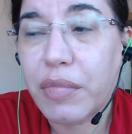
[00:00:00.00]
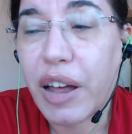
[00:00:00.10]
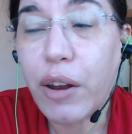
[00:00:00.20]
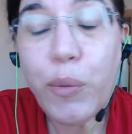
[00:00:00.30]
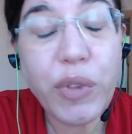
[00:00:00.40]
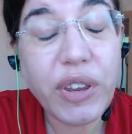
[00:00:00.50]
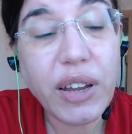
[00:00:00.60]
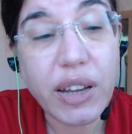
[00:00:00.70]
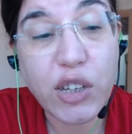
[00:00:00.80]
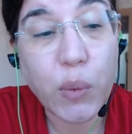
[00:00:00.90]
I don't
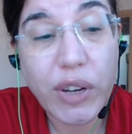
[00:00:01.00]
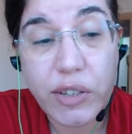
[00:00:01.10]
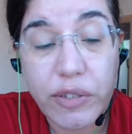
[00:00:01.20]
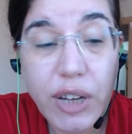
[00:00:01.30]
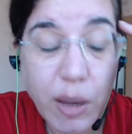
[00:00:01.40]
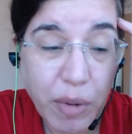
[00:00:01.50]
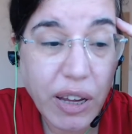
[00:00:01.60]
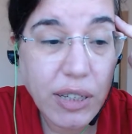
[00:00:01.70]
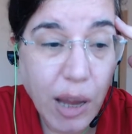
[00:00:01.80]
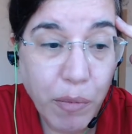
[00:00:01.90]
think it's a waste of time
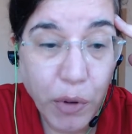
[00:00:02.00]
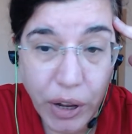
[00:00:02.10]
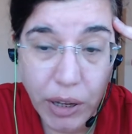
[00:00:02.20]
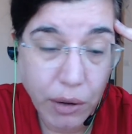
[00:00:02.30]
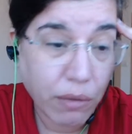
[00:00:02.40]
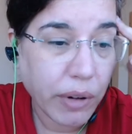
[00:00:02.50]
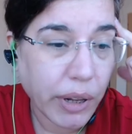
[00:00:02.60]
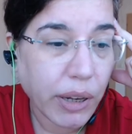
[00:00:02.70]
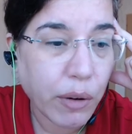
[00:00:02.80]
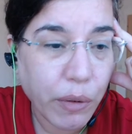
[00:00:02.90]
because I'm really,
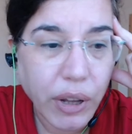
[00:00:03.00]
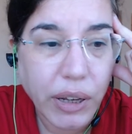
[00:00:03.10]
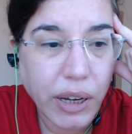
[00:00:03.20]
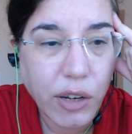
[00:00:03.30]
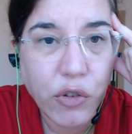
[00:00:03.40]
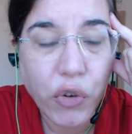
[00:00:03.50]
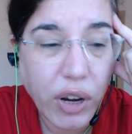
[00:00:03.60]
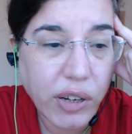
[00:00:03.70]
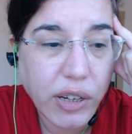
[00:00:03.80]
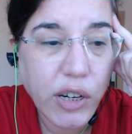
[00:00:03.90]
really, really
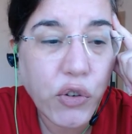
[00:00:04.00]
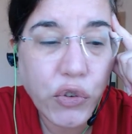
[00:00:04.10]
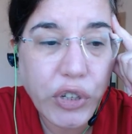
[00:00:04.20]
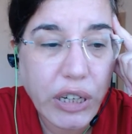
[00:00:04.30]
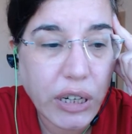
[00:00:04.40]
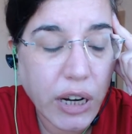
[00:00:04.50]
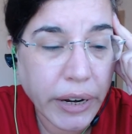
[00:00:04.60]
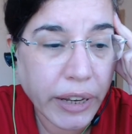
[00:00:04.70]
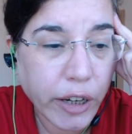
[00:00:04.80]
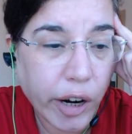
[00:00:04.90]
intrigued and interested
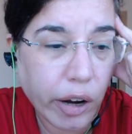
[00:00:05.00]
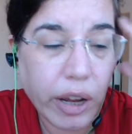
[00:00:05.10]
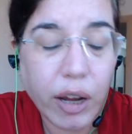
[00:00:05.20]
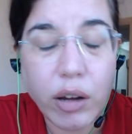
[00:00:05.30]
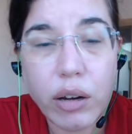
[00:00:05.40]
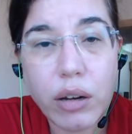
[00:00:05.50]
in learning